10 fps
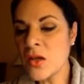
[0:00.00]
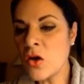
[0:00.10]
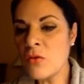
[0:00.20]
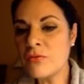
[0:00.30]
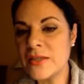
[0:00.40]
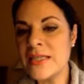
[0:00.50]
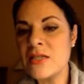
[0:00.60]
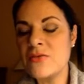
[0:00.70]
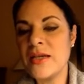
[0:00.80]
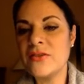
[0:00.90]

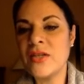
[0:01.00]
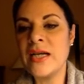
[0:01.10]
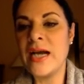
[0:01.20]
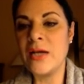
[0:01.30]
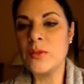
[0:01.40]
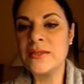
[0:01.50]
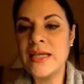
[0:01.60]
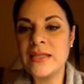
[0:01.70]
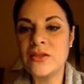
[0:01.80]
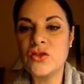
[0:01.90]
confidence factor. I will
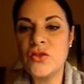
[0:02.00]
take the